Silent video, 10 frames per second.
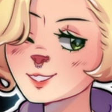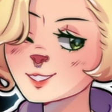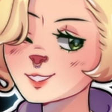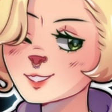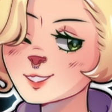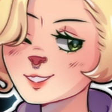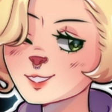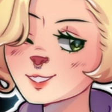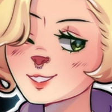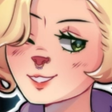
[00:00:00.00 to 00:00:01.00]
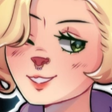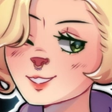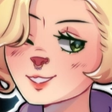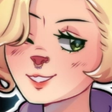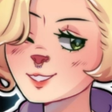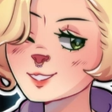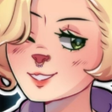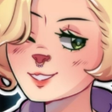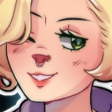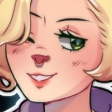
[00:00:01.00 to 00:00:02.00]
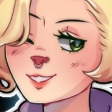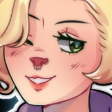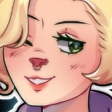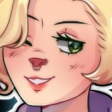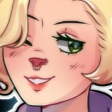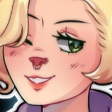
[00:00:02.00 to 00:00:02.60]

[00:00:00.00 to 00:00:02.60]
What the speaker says: Nothing is said.